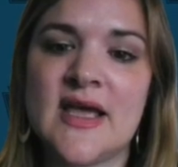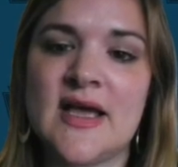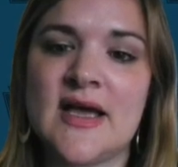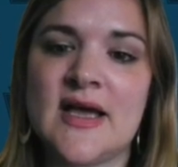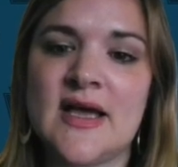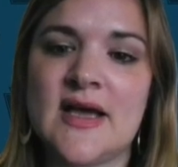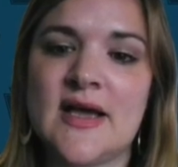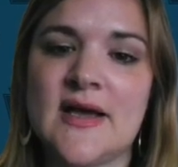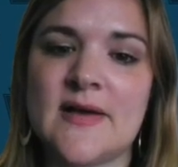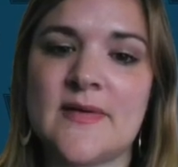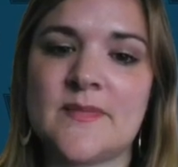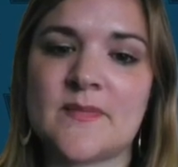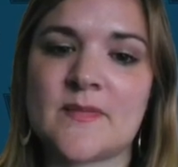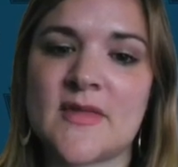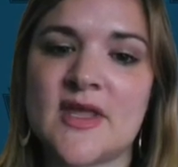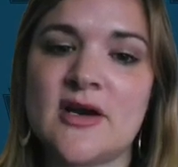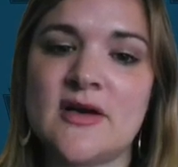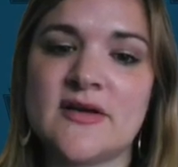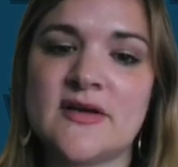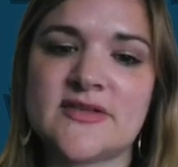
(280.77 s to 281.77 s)

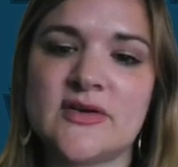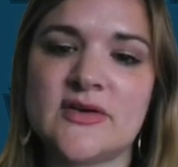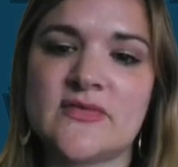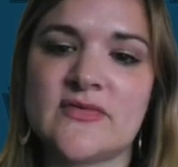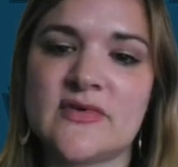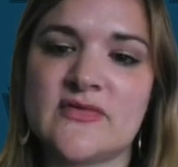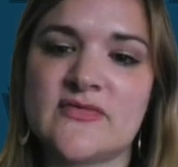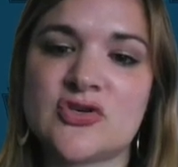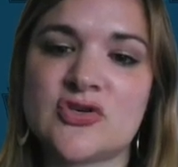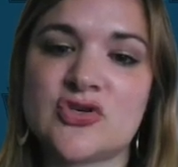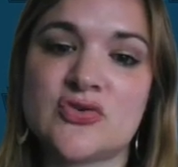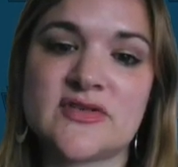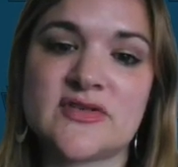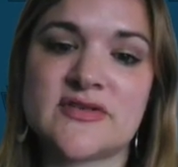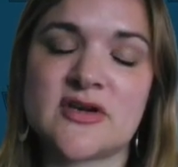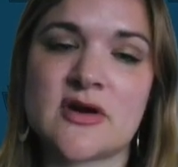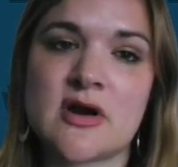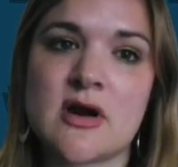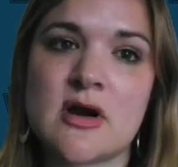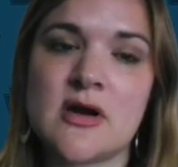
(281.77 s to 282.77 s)
It also reduces
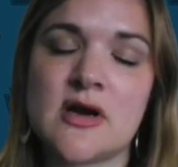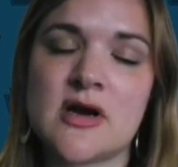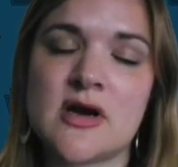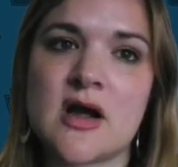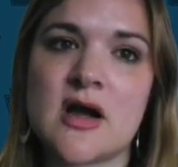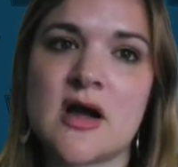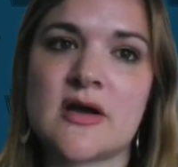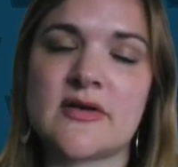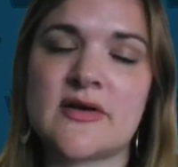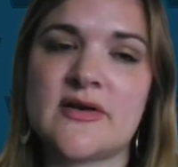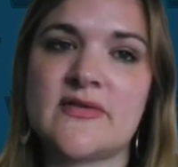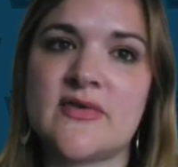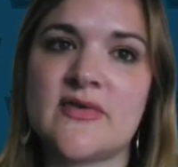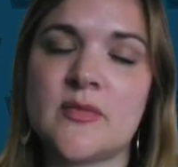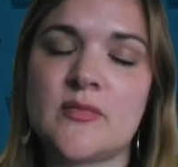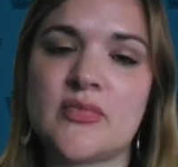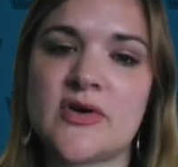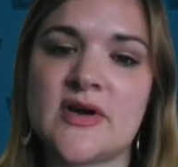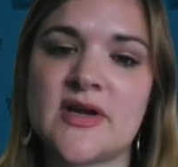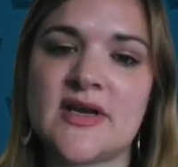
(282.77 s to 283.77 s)
our concrete
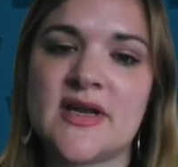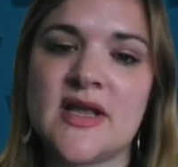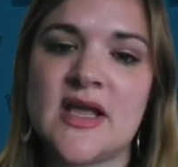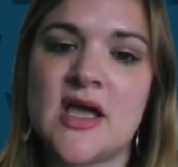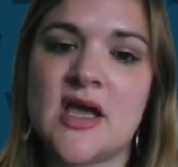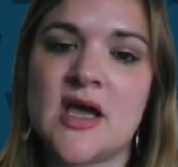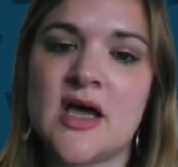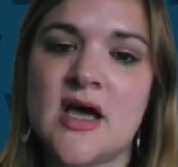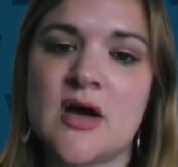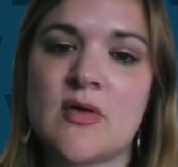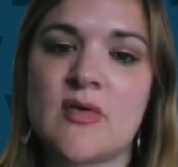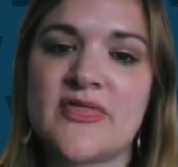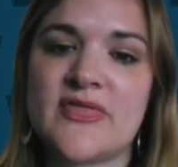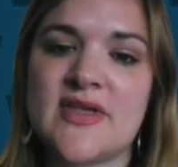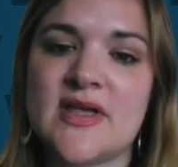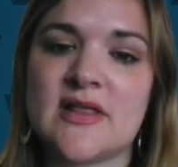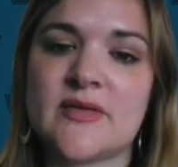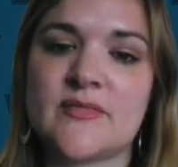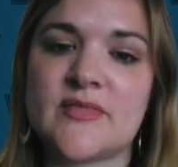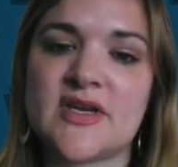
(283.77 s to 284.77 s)
footprint with the
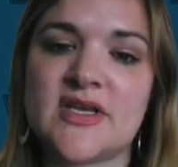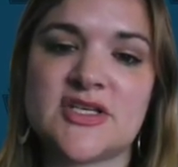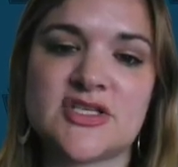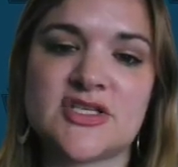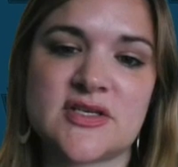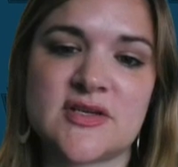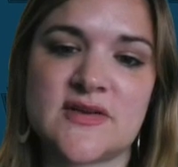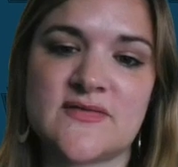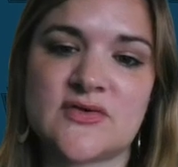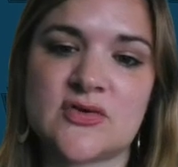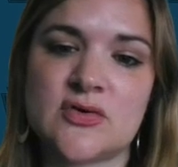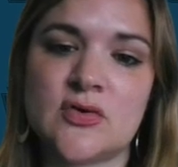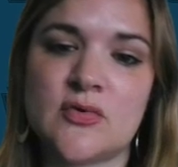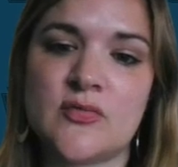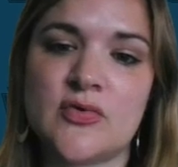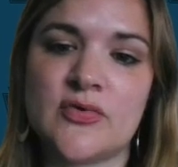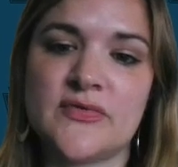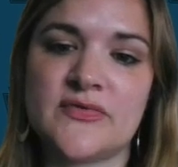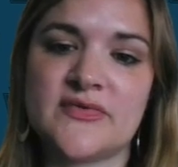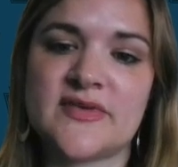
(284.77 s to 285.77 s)
elimination of toll
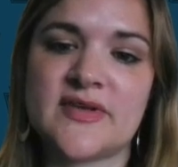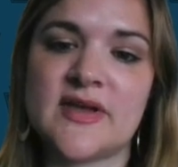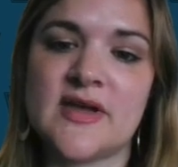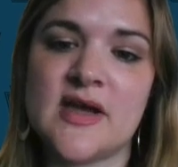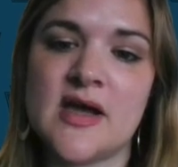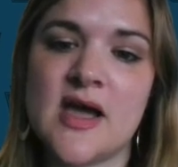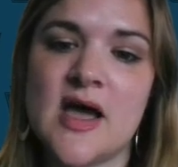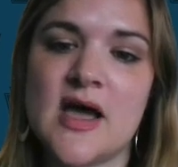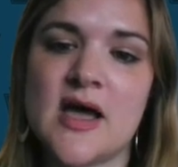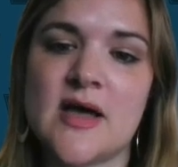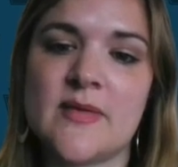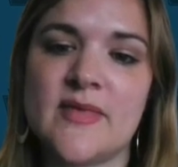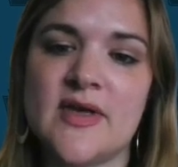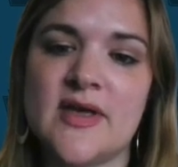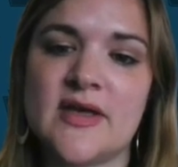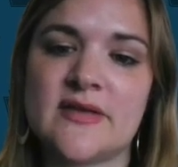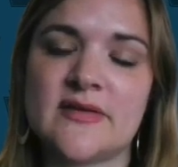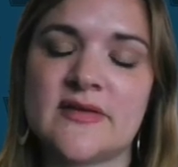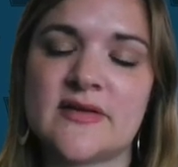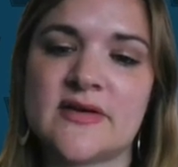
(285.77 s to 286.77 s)
booths
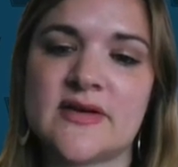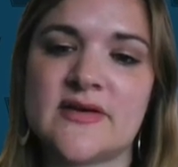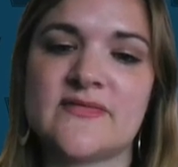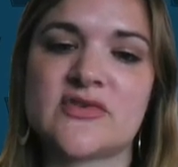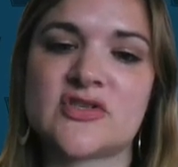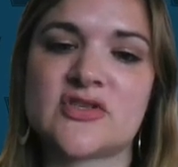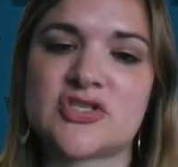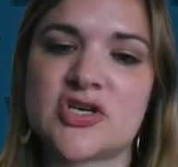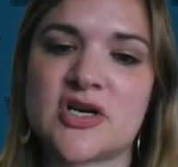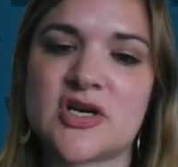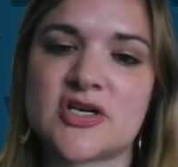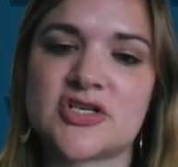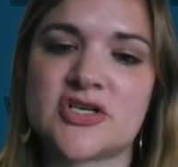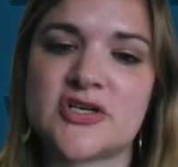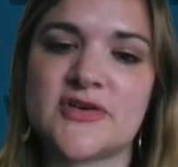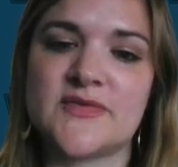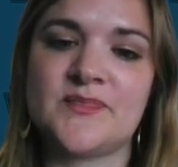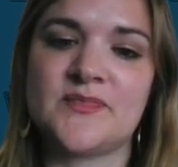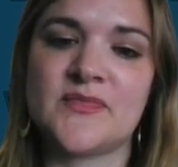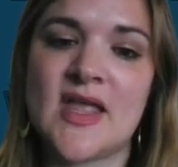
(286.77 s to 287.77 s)
and their
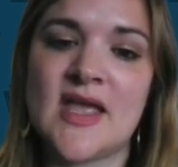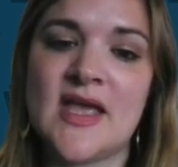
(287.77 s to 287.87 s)
infrastructure.